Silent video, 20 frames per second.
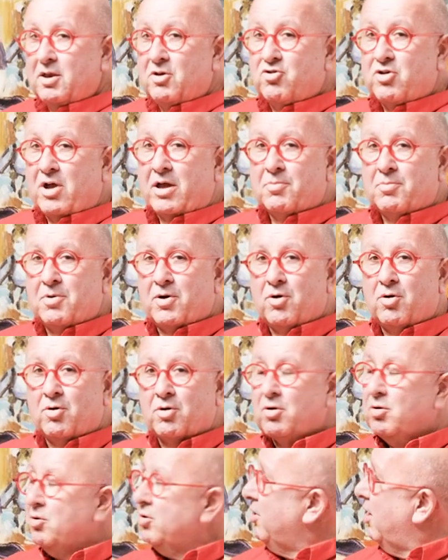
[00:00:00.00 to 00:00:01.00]
Jack
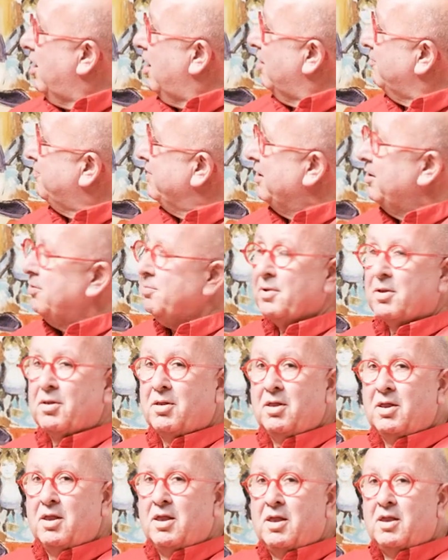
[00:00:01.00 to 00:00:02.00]
Morrocco,
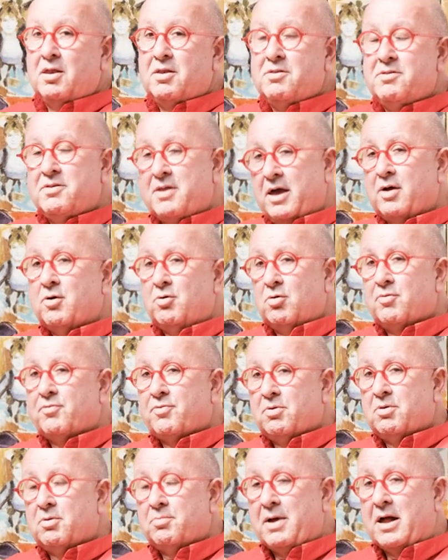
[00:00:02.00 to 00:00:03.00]
available now
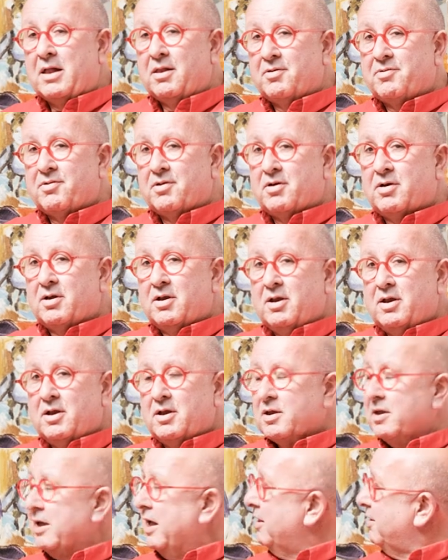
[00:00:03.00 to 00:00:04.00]
from the Ballater
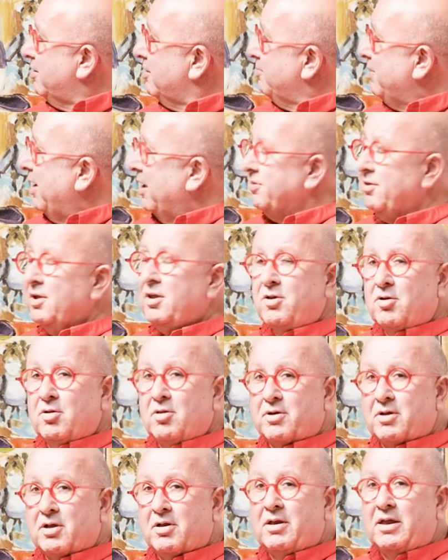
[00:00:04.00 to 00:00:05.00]
Gallery, but I think
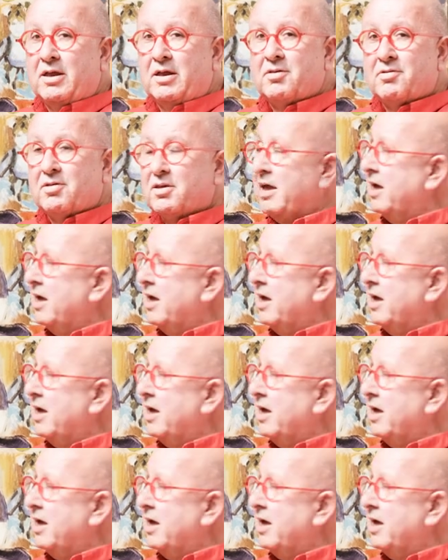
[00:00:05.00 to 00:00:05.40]
you'll agree, to